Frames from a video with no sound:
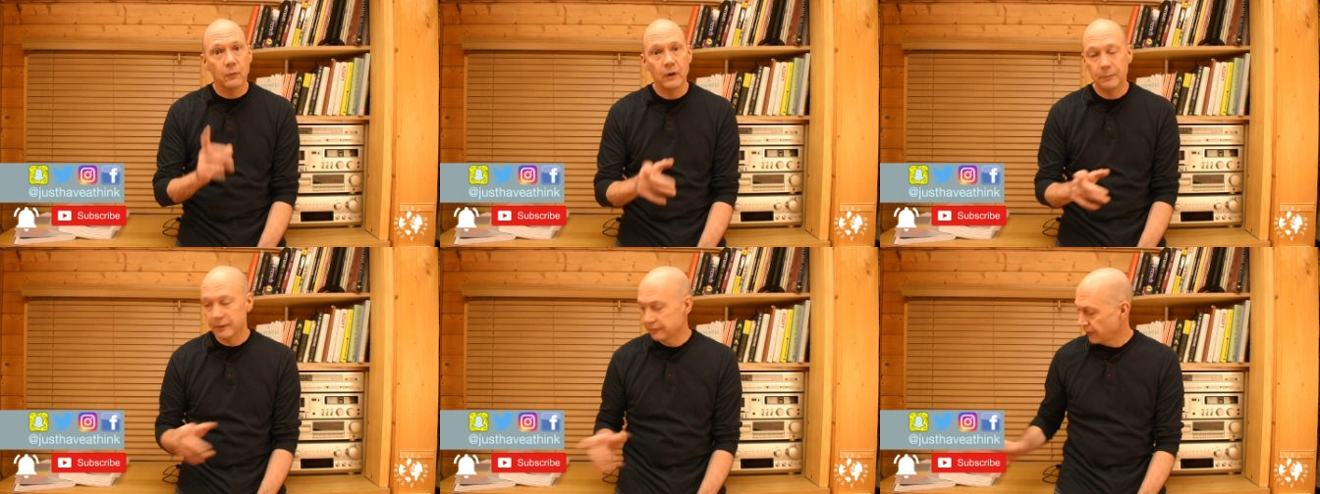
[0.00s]

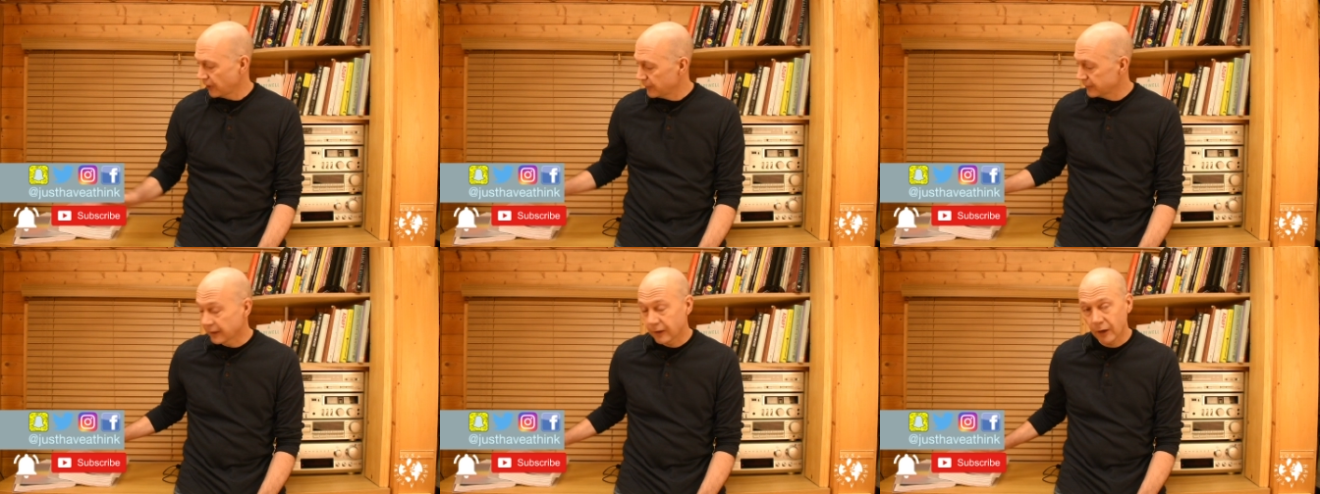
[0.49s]
we've been
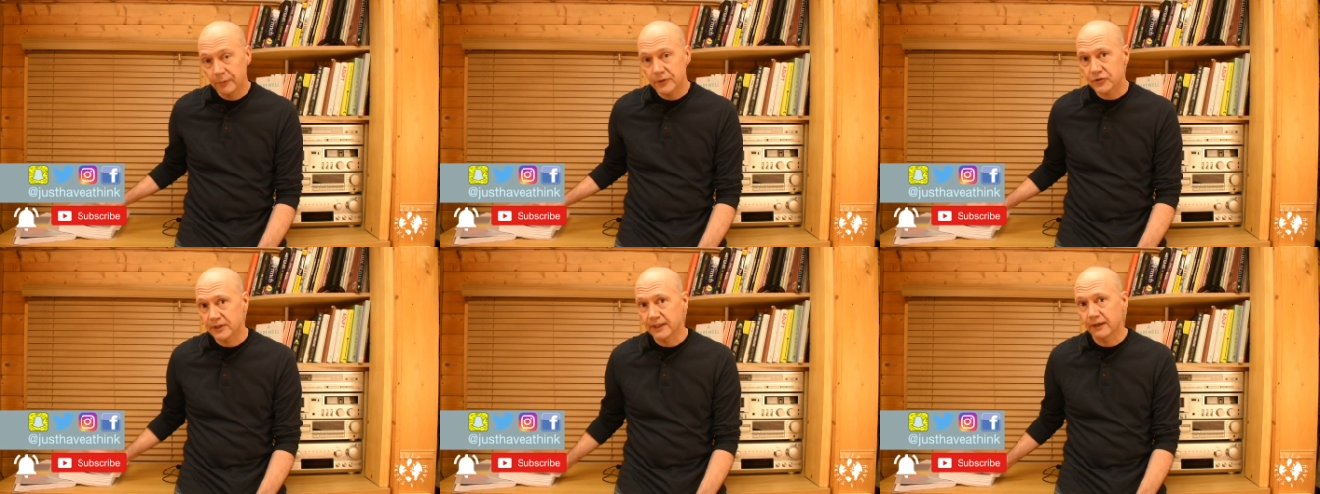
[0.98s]
following the
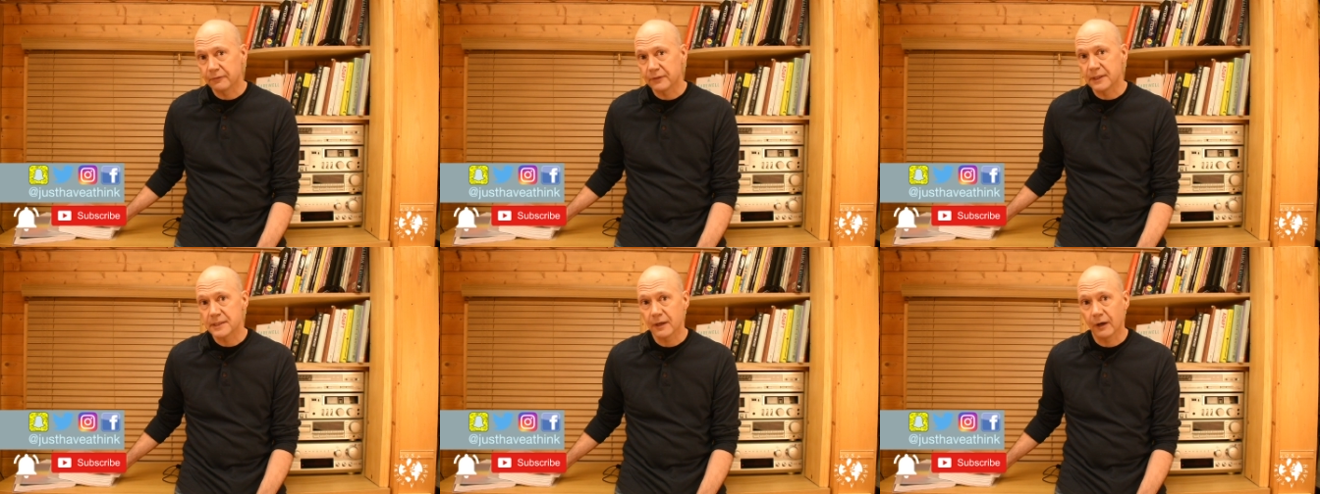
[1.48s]
commentary of
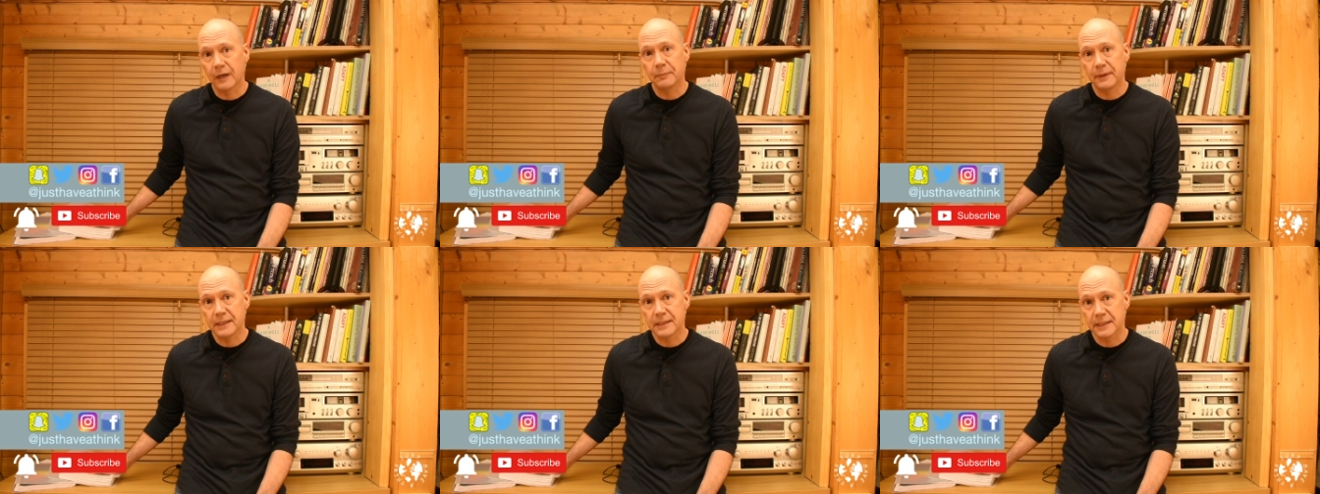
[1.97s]
this
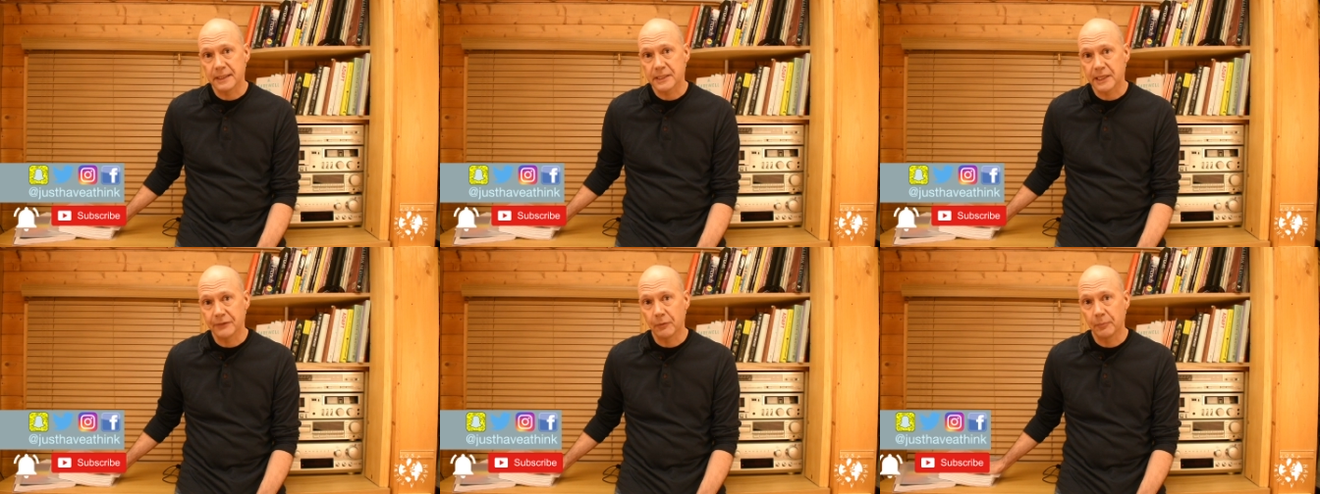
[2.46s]

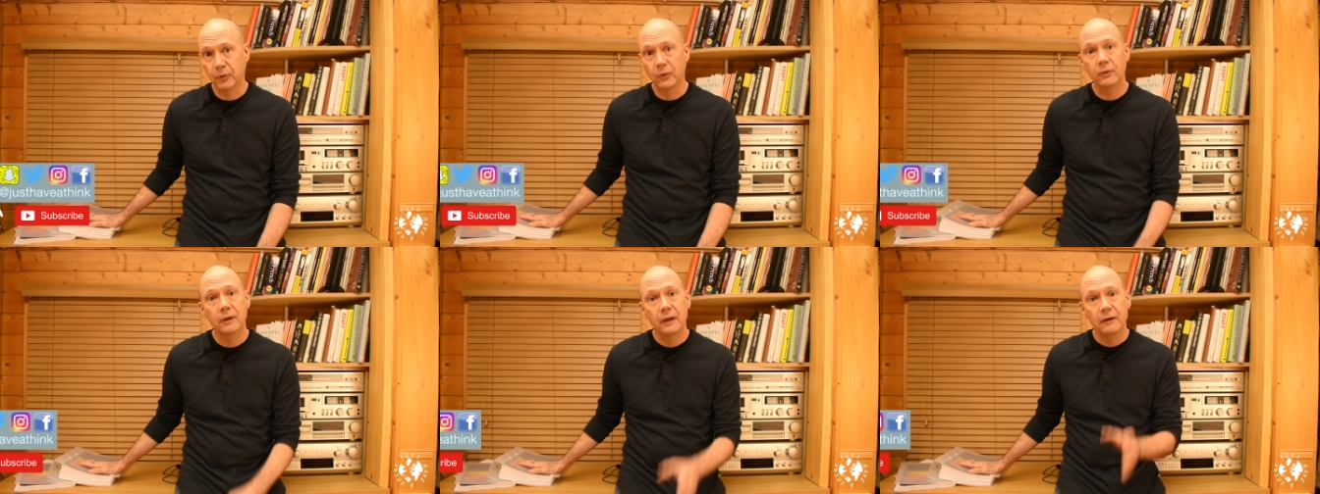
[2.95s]
IPCC
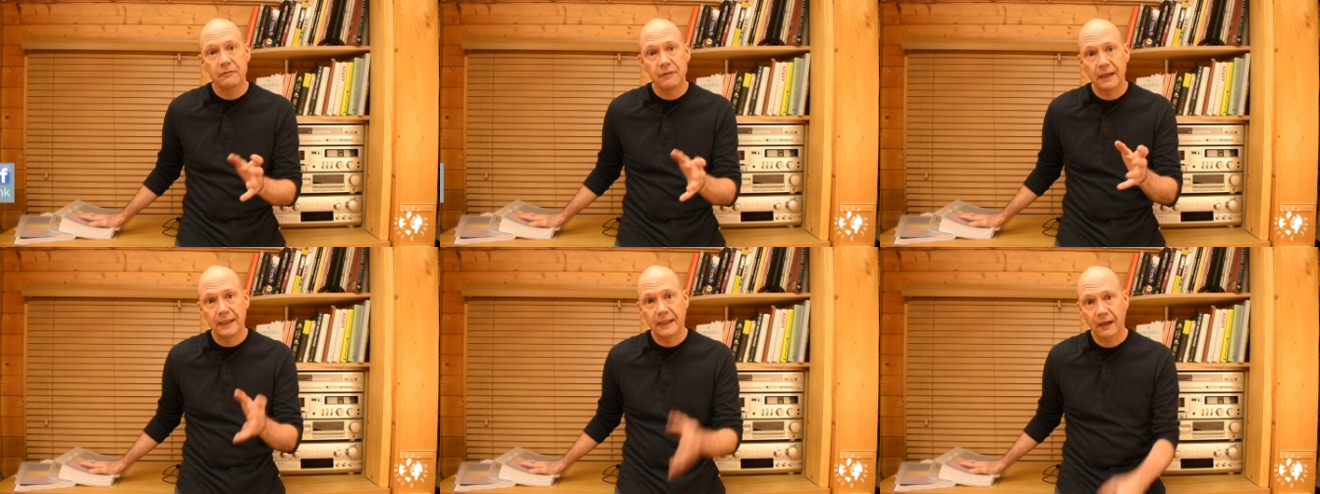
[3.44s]
report
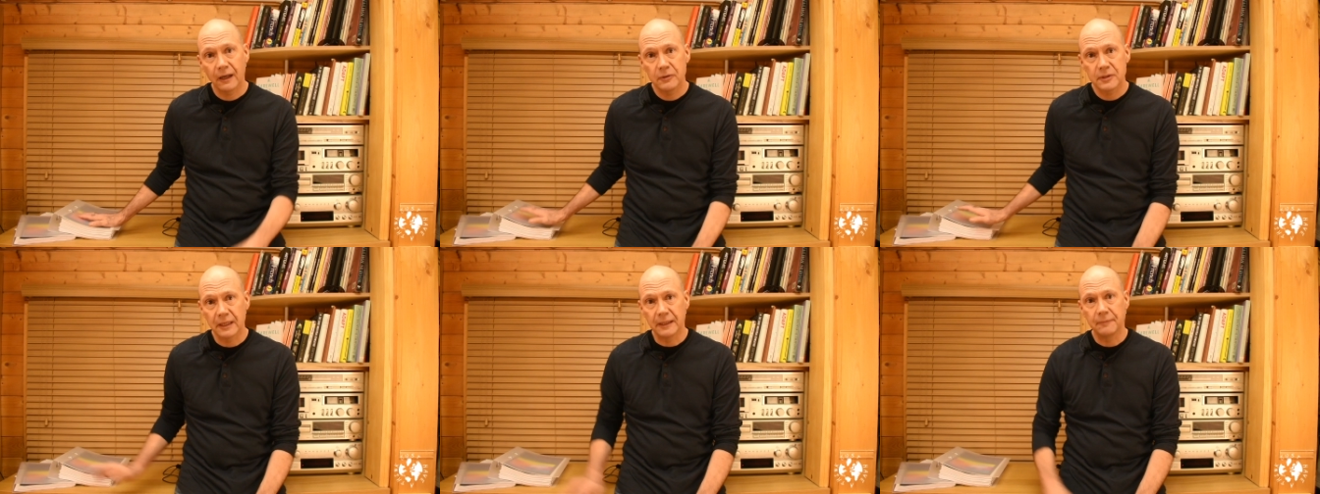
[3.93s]
fairly
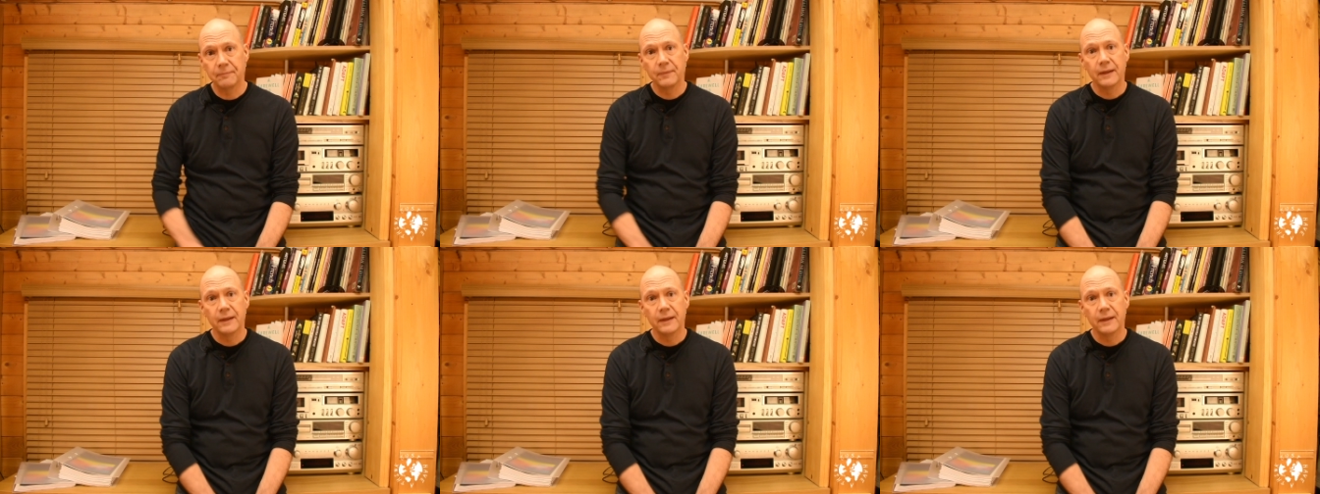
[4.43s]
closely.